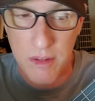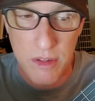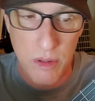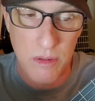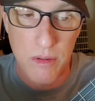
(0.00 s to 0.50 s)

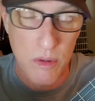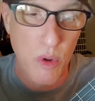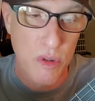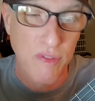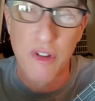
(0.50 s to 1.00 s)
do do
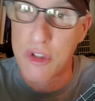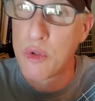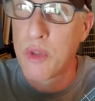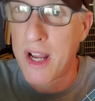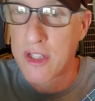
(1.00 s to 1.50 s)
those first
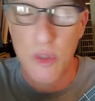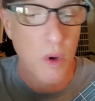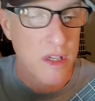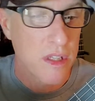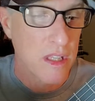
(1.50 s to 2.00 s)
two lines
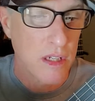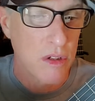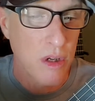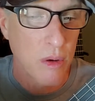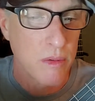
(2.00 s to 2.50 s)
twice of the
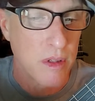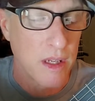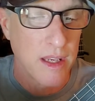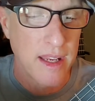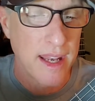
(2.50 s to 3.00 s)
intro, uh,
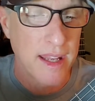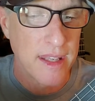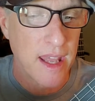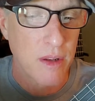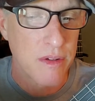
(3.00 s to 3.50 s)
and that
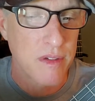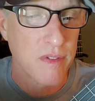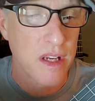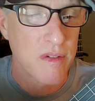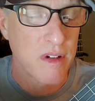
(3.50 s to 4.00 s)
that'll
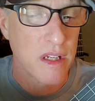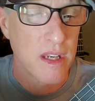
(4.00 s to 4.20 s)
suffice for you.